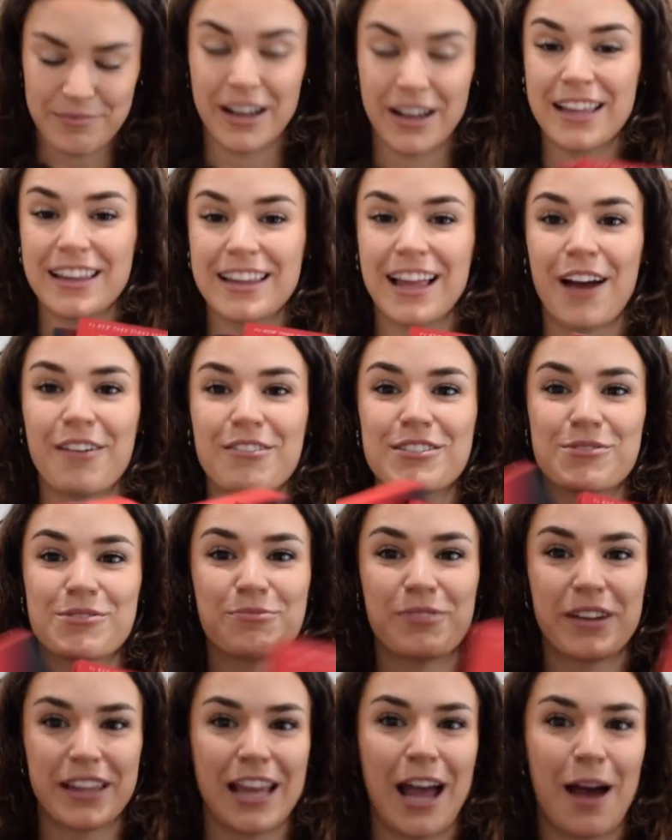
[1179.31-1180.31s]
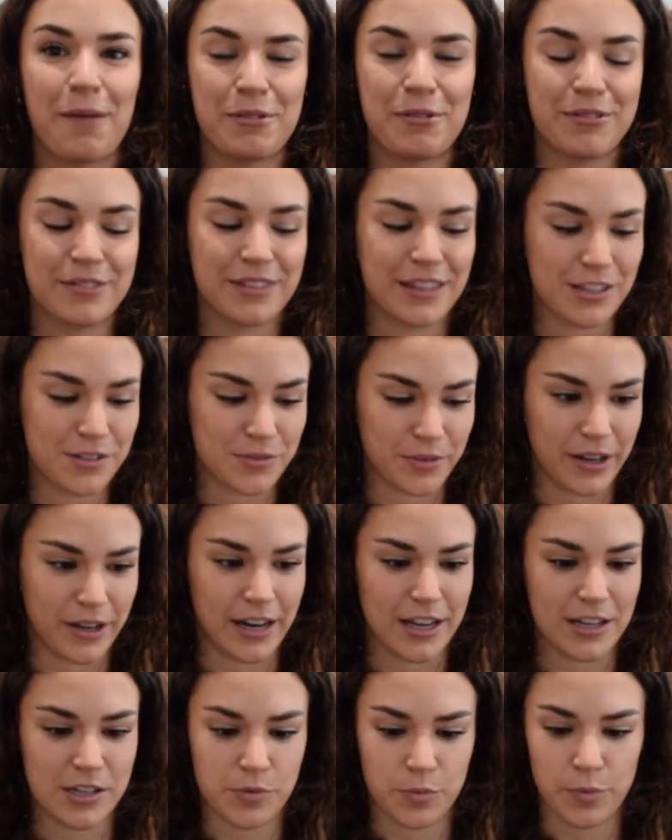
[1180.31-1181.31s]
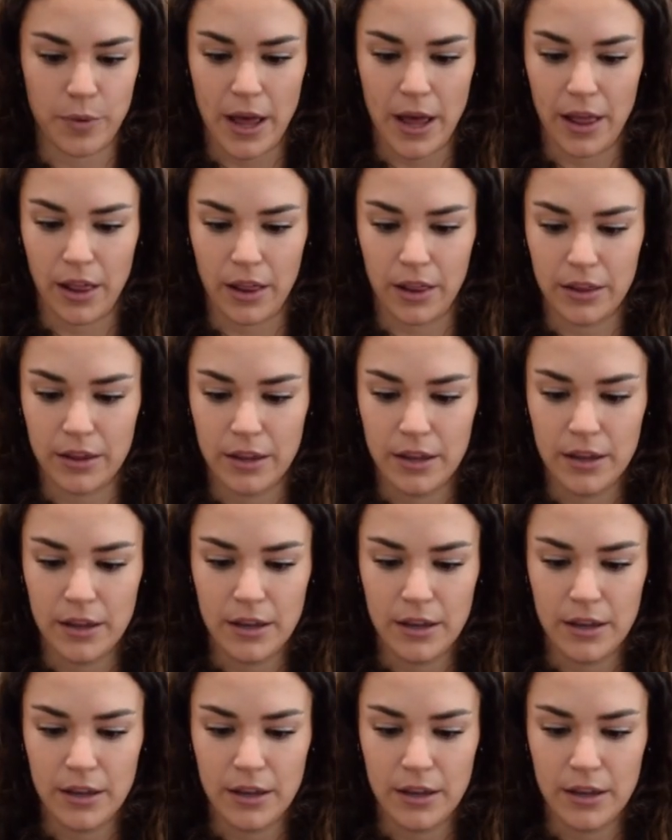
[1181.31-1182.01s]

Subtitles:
but I was really happy with this one as well.